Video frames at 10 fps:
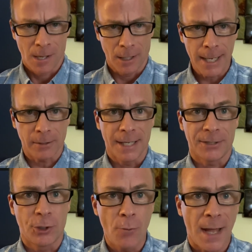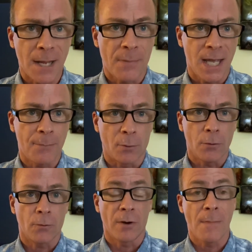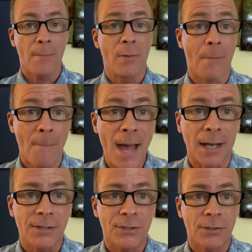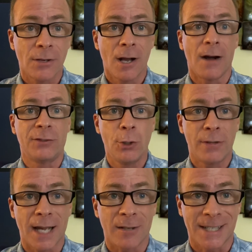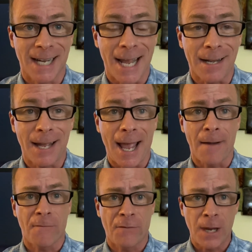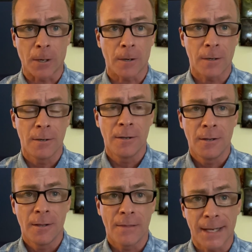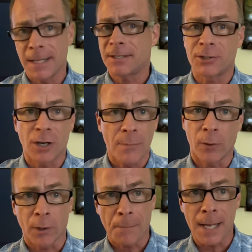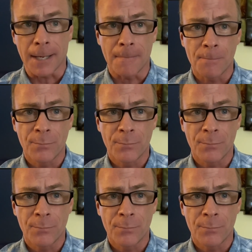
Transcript: Likely, too many people remember the mess of 2008 and fear that this is going to be a repeat.